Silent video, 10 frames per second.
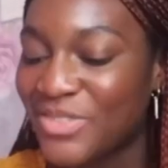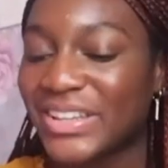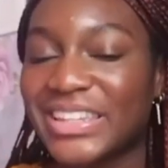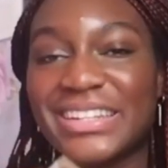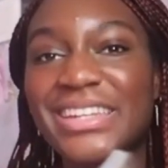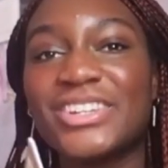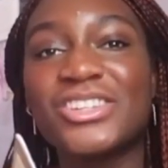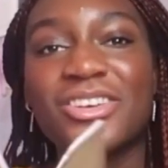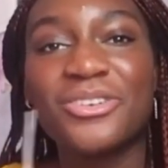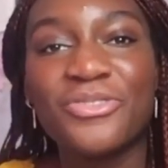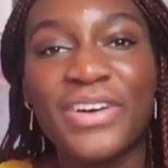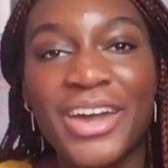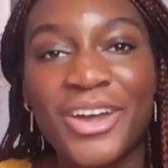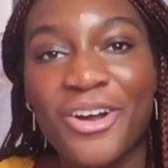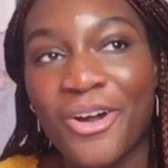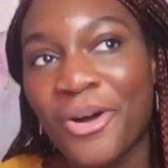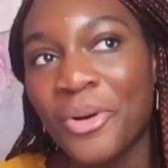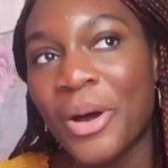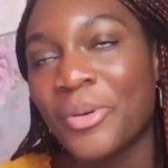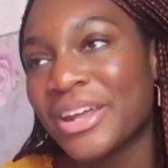The fact that I said that she's not a fine
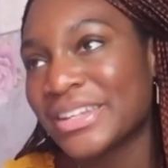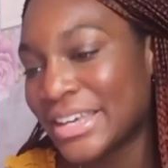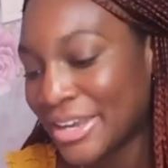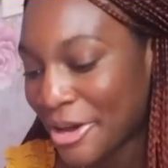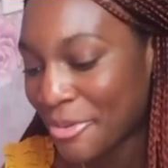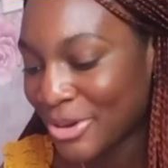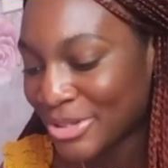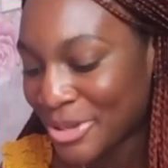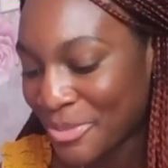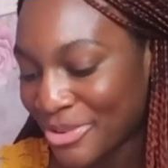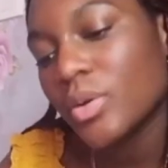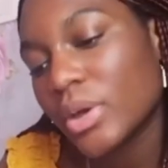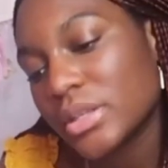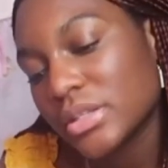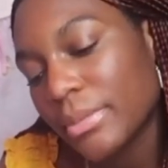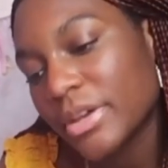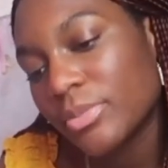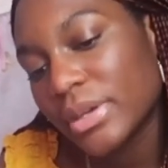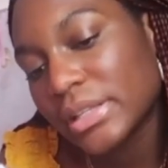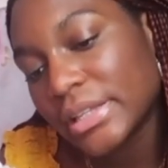girl, why would I say that about someone? Anyways, I'm gonna
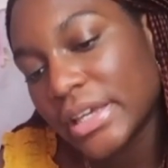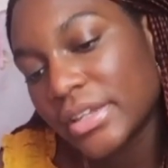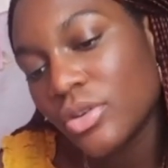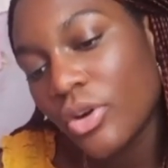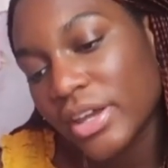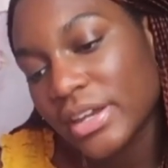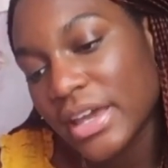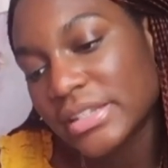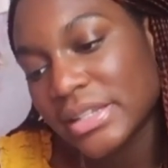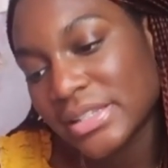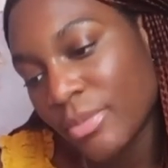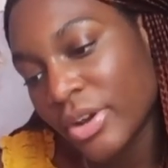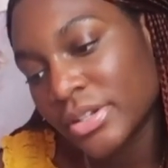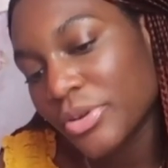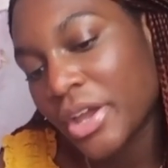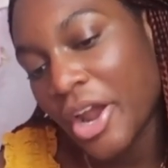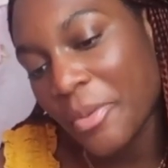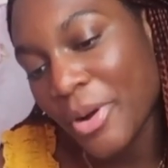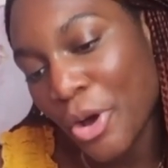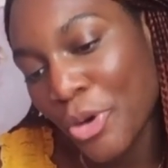be clean, organized, and smart. I don't care
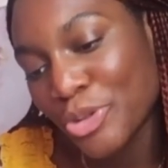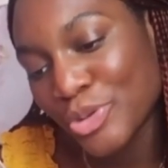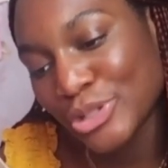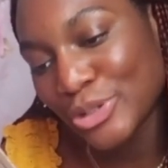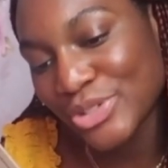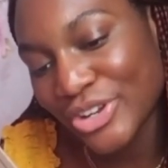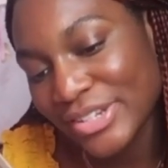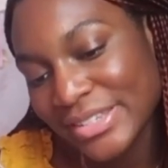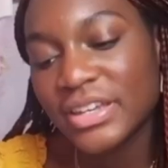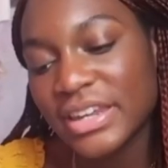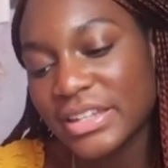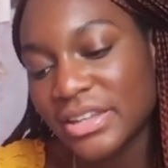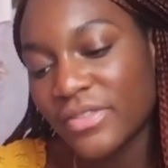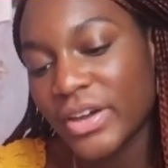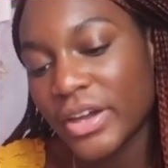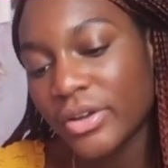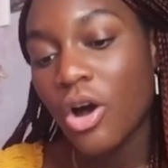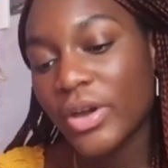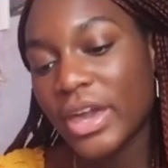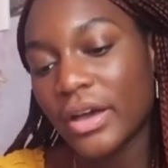about all those losers. Good night, Sapphire.
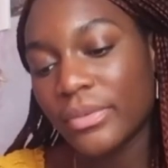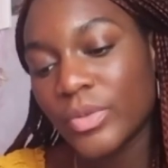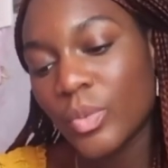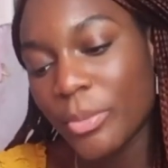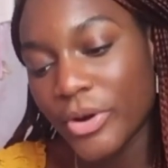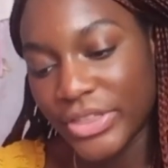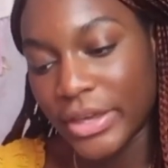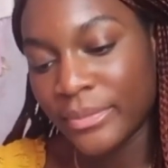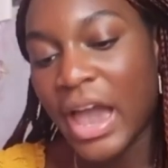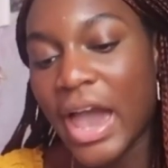Oh yeah, one more thing.